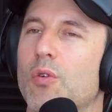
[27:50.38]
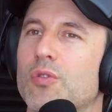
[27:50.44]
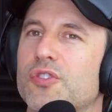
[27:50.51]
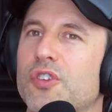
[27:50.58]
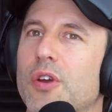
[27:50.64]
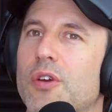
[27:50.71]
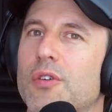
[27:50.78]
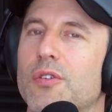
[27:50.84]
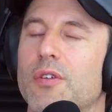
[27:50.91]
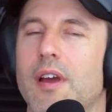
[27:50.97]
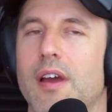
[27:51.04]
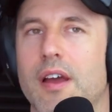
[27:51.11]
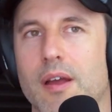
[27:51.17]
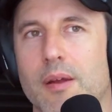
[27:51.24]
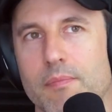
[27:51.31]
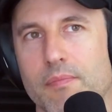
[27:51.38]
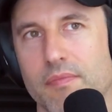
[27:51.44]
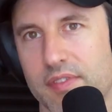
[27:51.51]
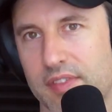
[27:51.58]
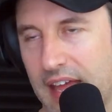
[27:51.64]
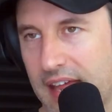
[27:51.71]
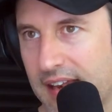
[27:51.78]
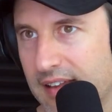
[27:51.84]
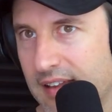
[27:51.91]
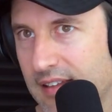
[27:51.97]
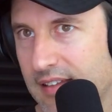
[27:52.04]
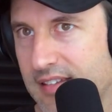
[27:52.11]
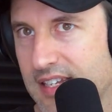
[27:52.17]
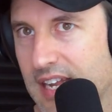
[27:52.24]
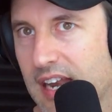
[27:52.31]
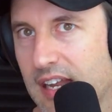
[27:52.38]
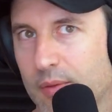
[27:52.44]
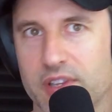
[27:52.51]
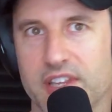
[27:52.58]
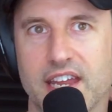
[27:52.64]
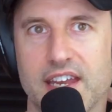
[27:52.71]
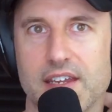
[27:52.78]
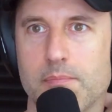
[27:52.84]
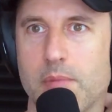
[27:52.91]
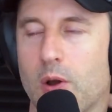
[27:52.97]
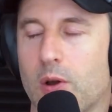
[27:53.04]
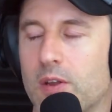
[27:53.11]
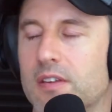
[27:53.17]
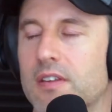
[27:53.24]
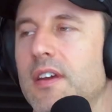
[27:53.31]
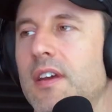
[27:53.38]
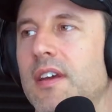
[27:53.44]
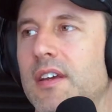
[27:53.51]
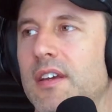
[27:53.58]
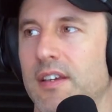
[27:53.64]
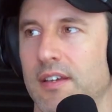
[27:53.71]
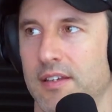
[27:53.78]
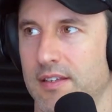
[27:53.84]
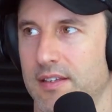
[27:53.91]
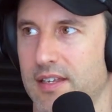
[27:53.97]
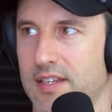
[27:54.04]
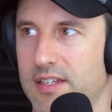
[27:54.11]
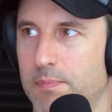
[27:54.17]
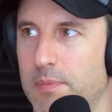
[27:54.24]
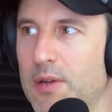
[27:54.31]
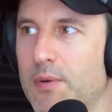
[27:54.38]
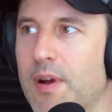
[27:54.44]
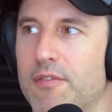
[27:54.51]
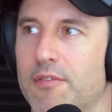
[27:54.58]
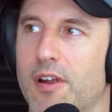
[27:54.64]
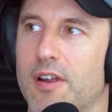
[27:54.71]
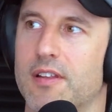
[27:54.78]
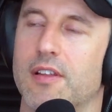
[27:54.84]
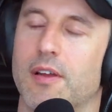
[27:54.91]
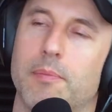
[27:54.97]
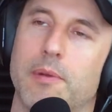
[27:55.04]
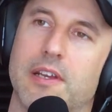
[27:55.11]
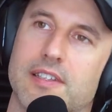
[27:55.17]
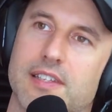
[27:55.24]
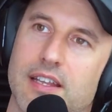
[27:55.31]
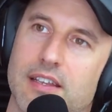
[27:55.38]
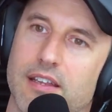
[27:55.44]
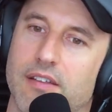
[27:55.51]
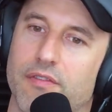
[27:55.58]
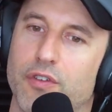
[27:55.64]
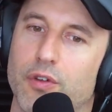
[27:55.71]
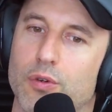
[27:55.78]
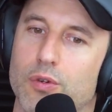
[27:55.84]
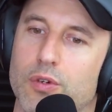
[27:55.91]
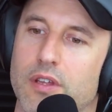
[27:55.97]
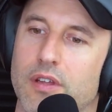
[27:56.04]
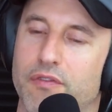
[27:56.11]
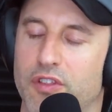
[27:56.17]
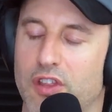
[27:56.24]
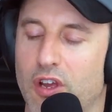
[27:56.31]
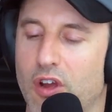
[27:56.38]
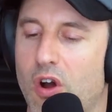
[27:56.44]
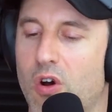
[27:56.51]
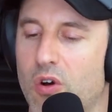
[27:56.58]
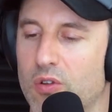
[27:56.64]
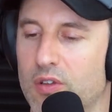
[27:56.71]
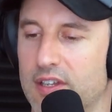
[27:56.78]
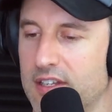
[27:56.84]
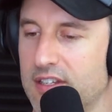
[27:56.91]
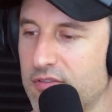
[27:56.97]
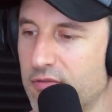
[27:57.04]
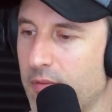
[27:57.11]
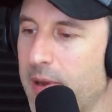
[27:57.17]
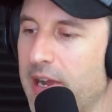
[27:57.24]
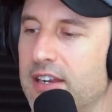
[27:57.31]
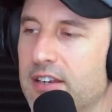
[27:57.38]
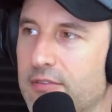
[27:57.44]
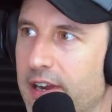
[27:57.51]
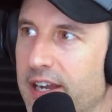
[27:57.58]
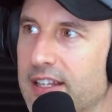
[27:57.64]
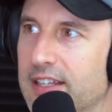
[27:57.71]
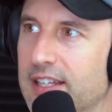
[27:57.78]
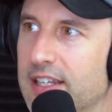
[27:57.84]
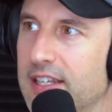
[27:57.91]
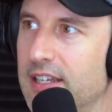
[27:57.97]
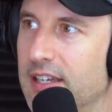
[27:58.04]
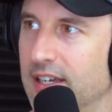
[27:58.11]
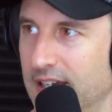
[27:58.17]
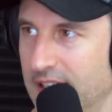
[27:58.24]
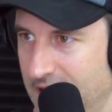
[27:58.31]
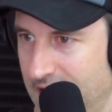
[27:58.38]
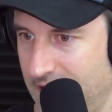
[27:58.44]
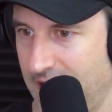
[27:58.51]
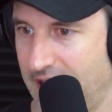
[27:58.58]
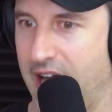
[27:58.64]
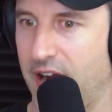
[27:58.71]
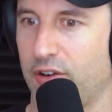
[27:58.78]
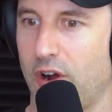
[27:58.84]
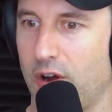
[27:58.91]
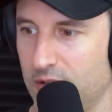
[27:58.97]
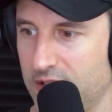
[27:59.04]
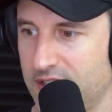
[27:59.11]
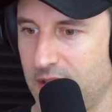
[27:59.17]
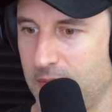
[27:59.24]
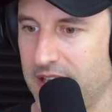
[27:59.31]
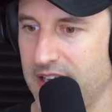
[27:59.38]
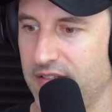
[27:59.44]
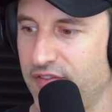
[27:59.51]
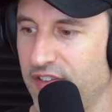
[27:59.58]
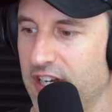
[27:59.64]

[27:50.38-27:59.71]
Also, that starting with the end in mind is a big one, right? Because that if the goal, and it's repeated regularly, our goal is to be